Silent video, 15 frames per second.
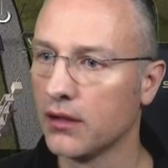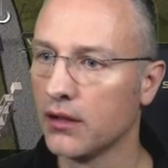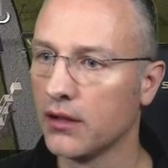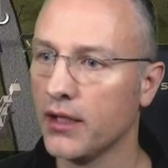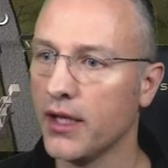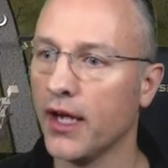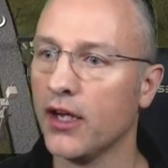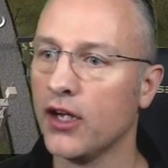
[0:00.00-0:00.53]

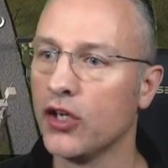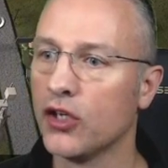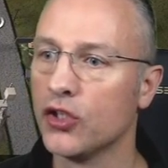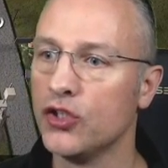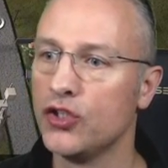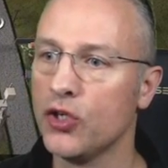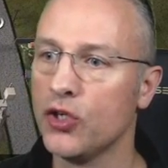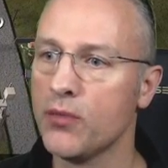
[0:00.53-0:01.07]
Yeah,
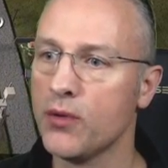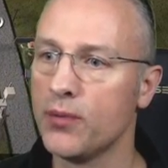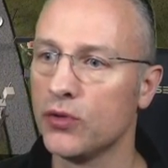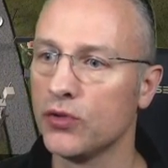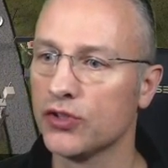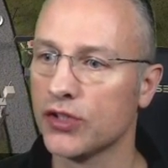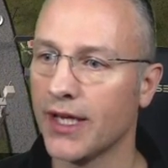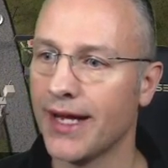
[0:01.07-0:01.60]

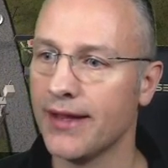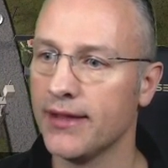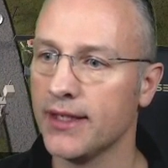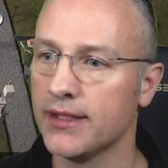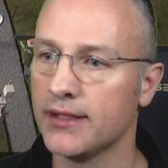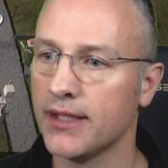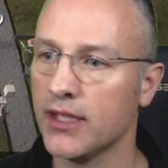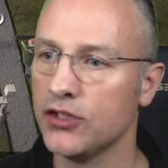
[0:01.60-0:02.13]
consumables at
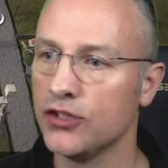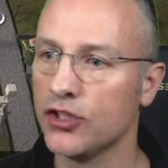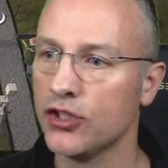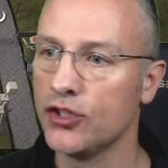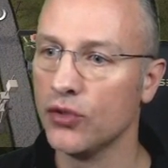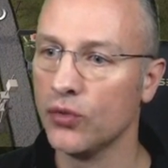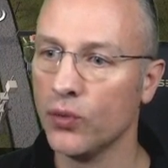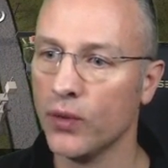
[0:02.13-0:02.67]
this
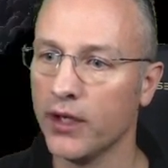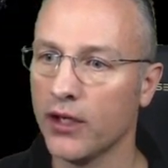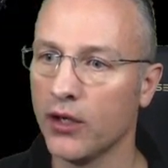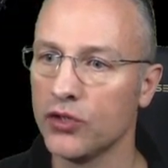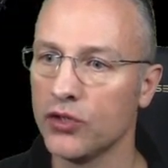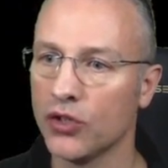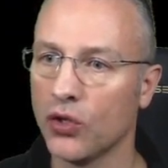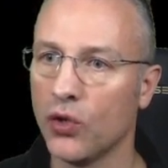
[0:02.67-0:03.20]
Institute
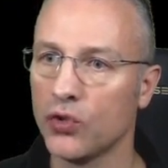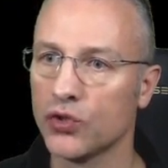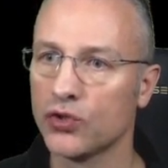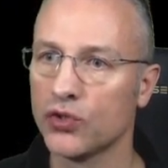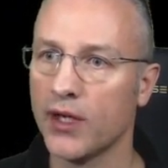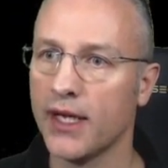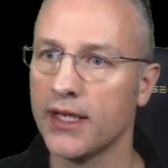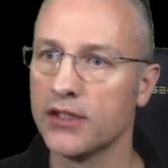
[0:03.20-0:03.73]
warehouse
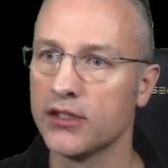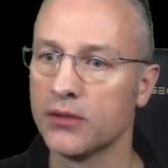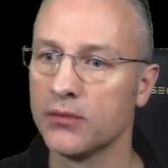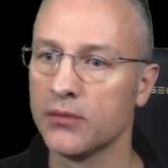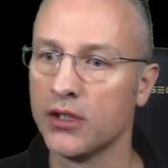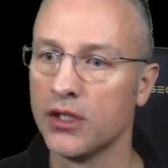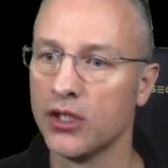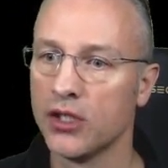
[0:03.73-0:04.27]
also has
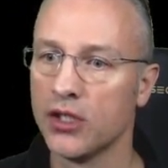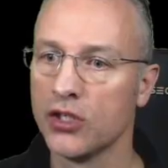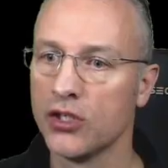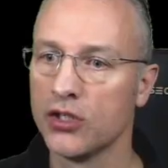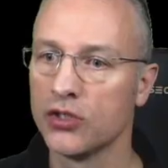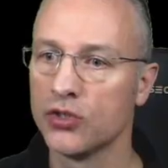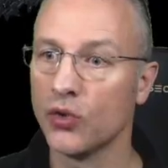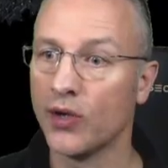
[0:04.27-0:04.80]
them.
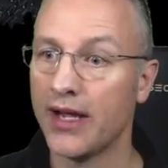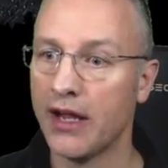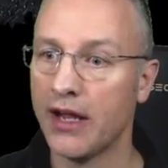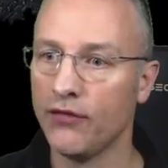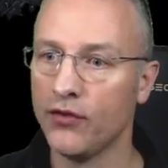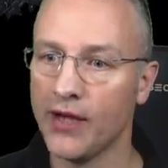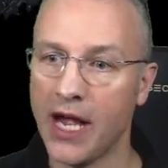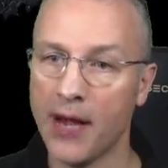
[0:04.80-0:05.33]
So
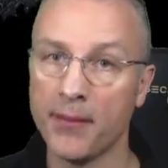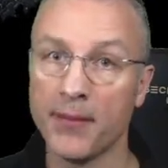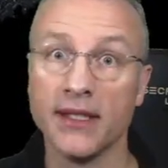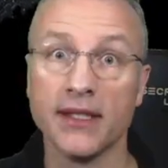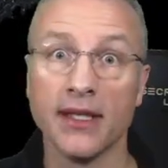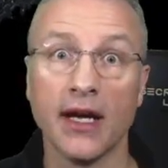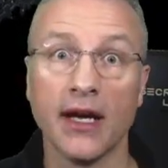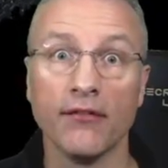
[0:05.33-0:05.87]
if you happen
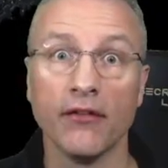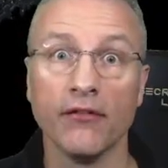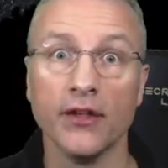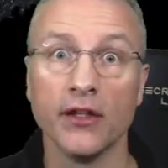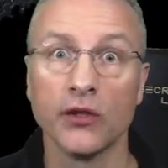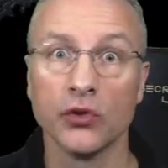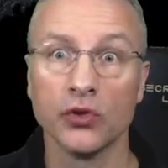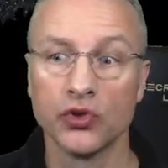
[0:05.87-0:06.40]
to have a
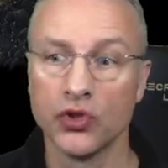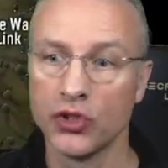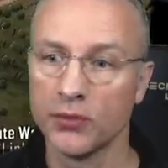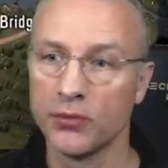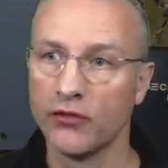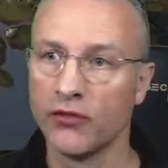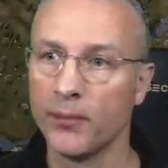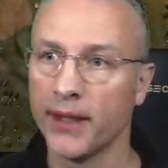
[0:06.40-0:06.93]
vehicle
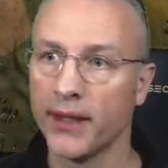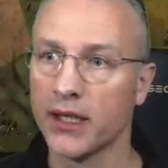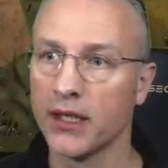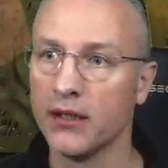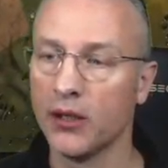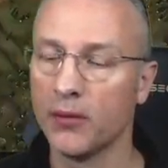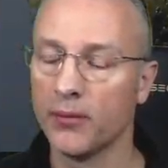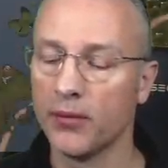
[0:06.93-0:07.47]
suitable for
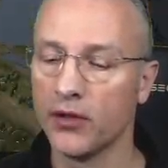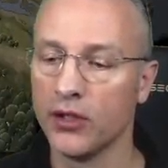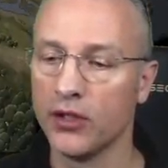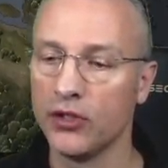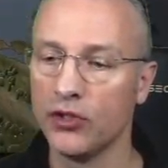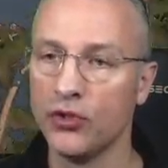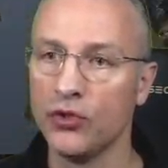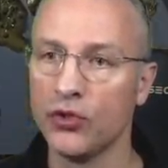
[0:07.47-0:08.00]
picking up the
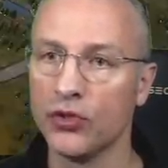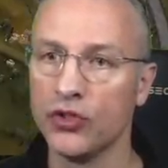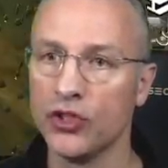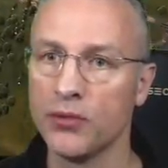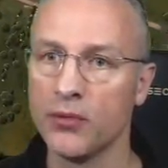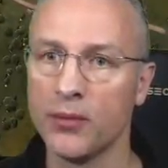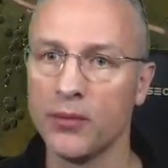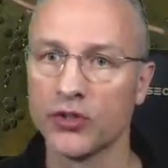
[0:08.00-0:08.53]
2
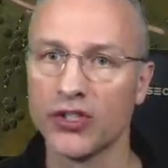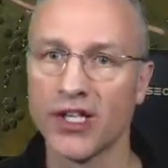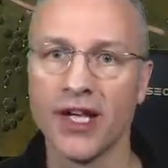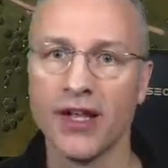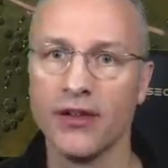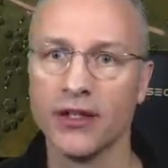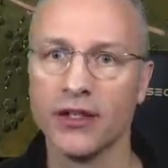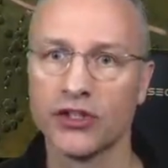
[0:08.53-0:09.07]
consumables,
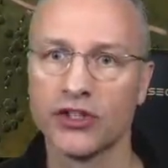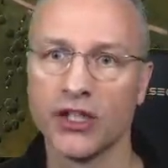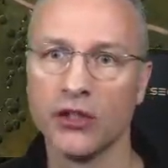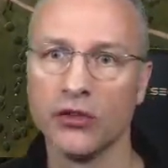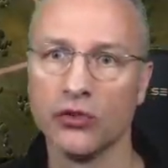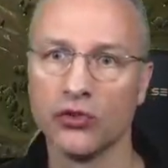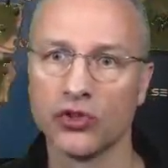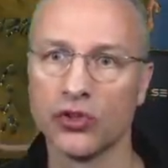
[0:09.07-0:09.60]
they're
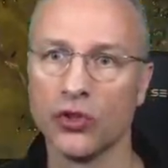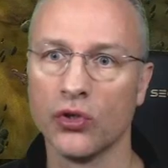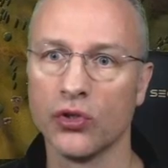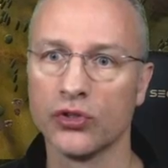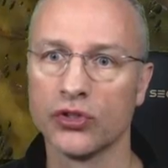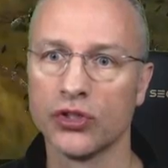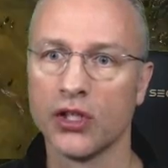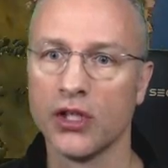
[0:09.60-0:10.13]
single
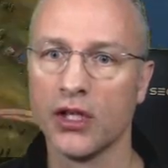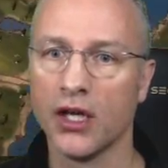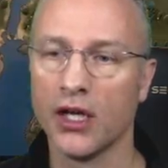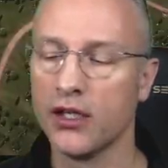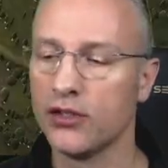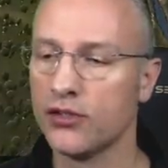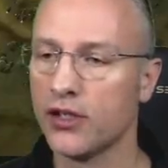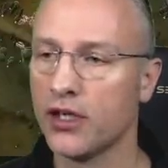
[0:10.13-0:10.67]
slots.
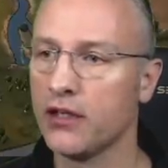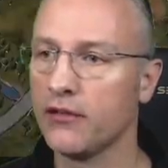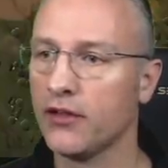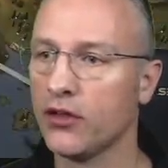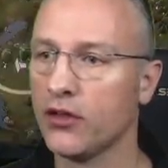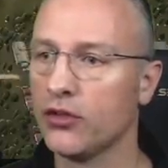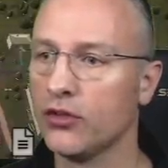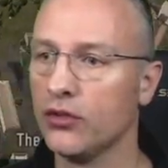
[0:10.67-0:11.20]
And driving
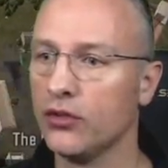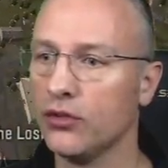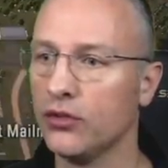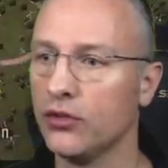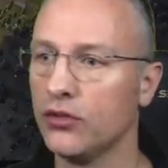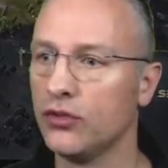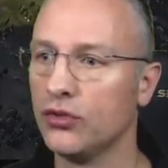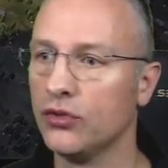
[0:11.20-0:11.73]

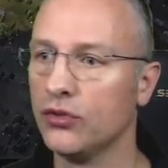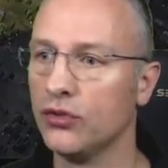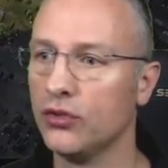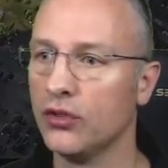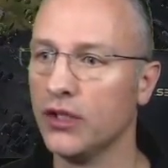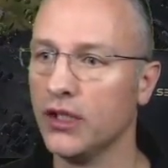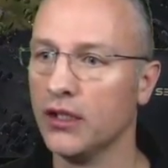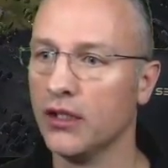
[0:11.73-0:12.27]
through to
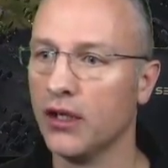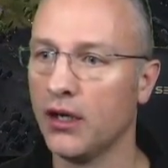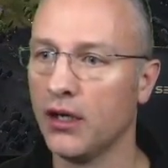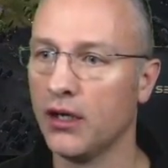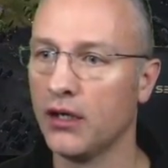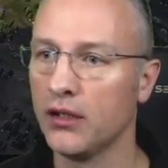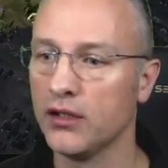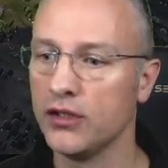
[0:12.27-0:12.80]
the
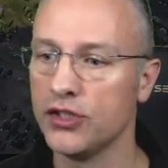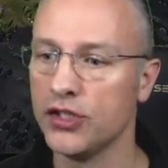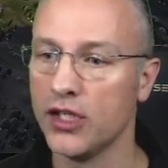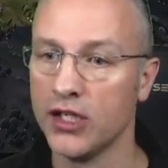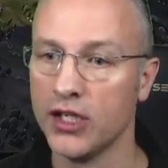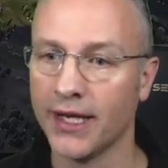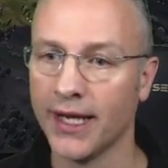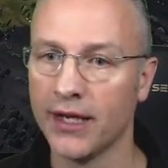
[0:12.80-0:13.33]
Heartlands,
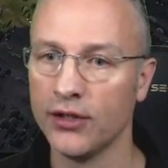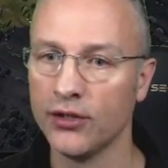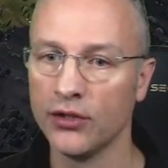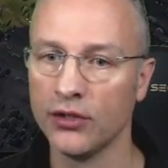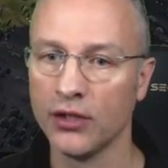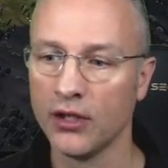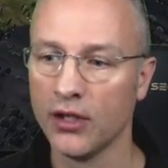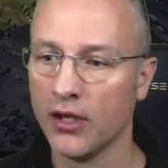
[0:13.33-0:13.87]
and you can
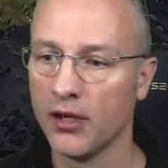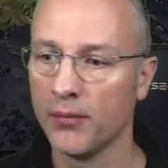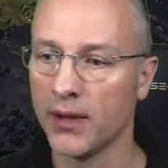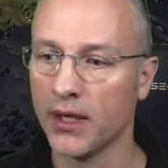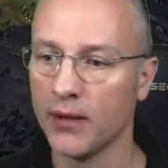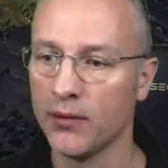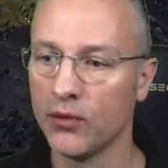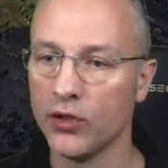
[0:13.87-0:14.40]
do, but
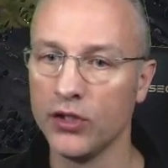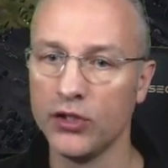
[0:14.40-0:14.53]
I'm going